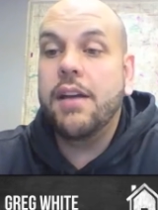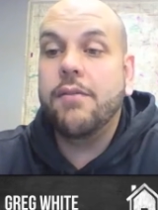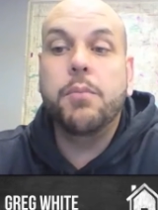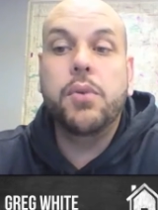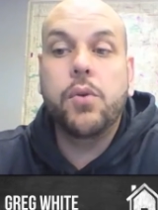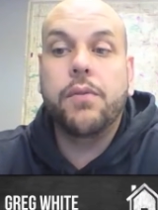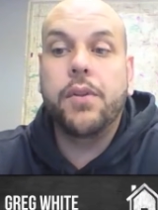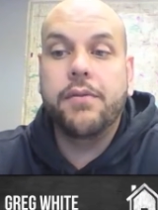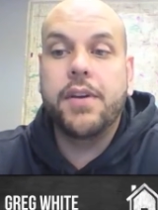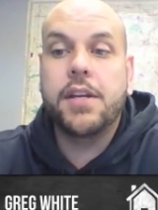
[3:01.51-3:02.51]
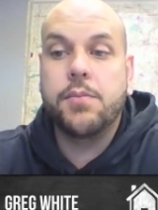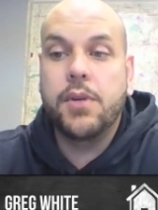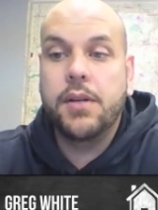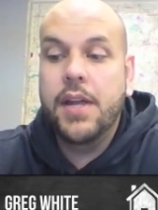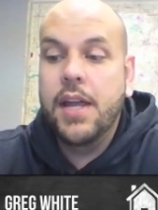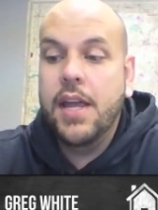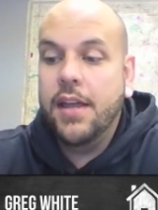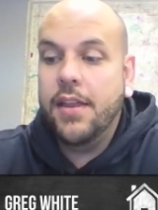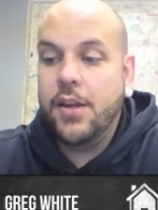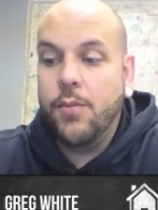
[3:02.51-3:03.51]
can have a beautiful investment
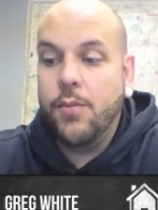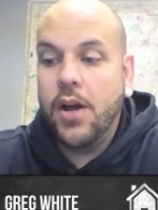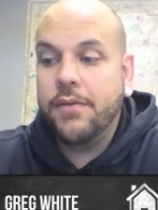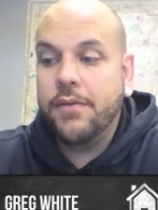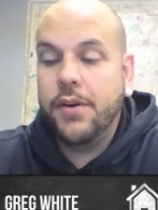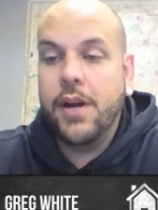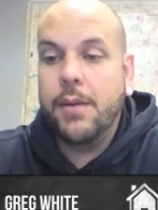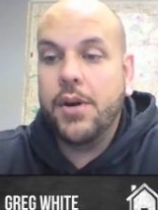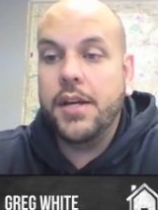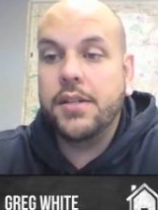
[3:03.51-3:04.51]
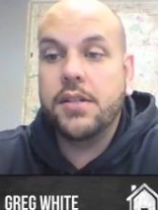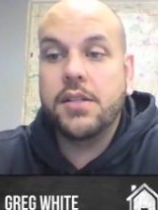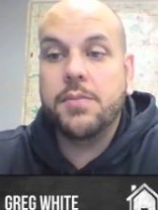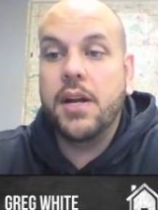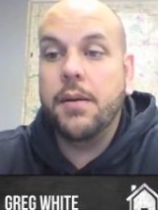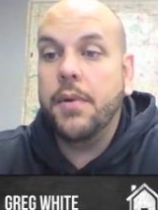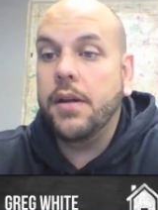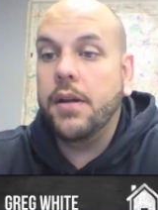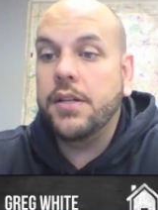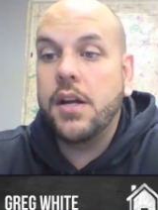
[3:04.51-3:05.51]
that you bought for a great price, spent
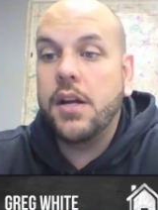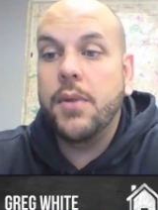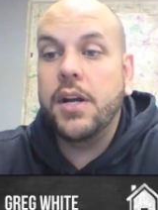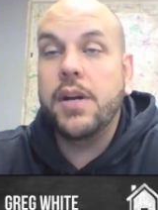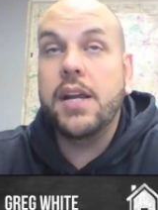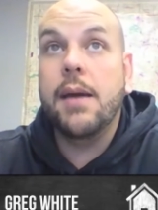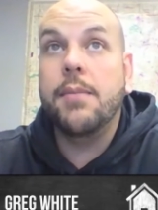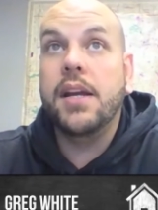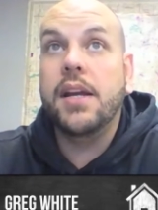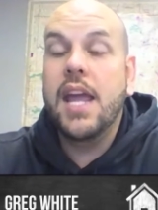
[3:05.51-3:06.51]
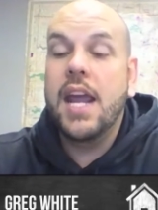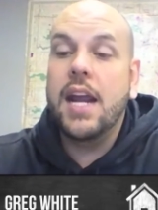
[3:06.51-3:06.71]
a, a ton of money rehabbing,